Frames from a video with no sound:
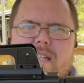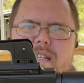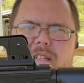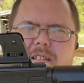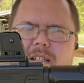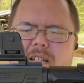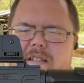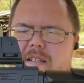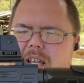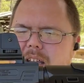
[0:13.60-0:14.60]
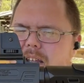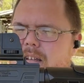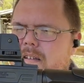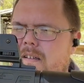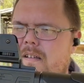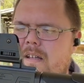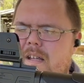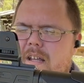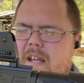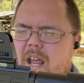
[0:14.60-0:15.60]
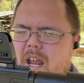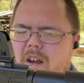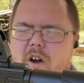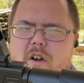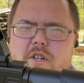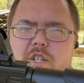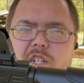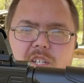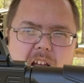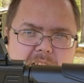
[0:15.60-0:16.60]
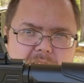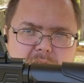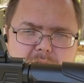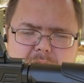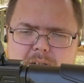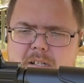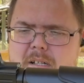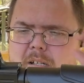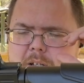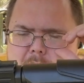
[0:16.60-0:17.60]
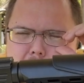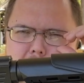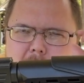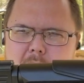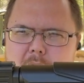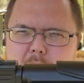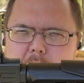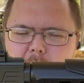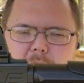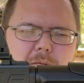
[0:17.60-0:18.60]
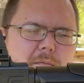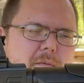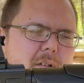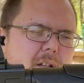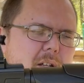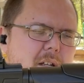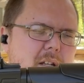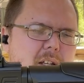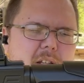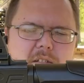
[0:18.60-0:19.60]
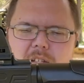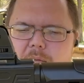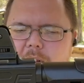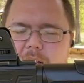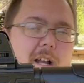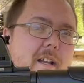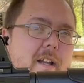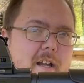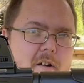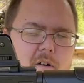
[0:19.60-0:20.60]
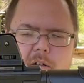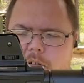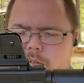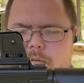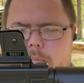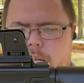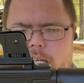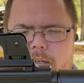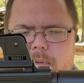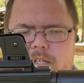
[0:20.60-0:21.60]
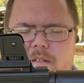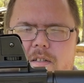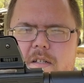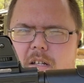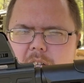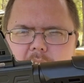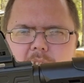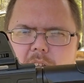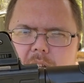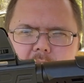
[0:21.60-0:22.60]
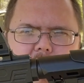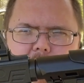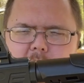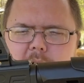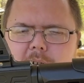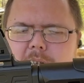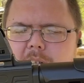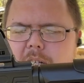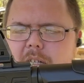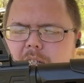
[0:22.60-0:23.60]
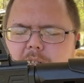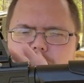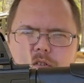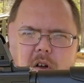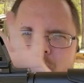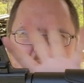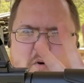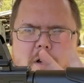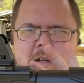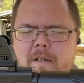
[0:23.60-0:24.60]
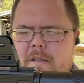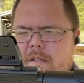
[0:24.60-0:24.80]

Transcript: This is a AR style rifle. It's definitely not an AR by any means. The lower, uh, it's all one